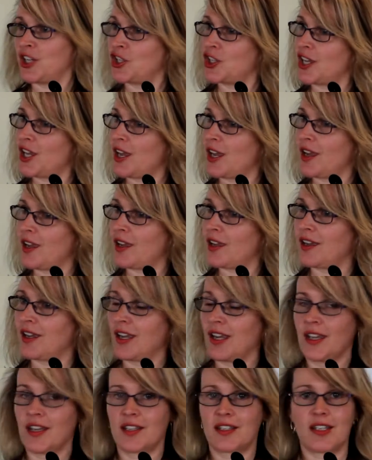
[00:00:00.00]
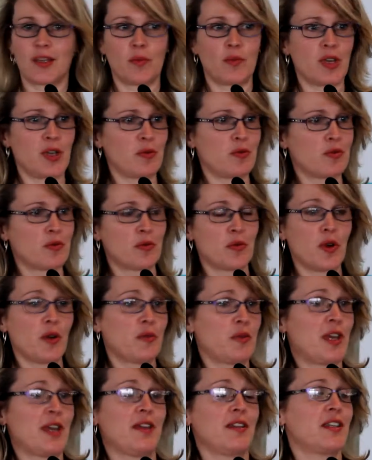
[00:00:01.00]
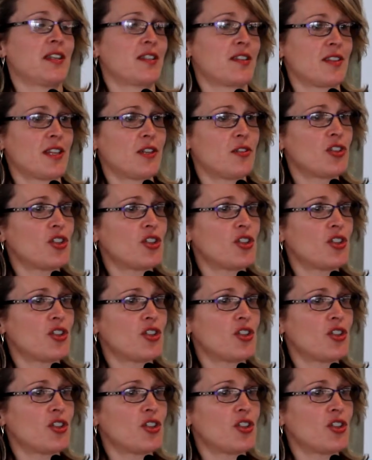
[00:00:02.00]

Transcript: Aged Care, some people, there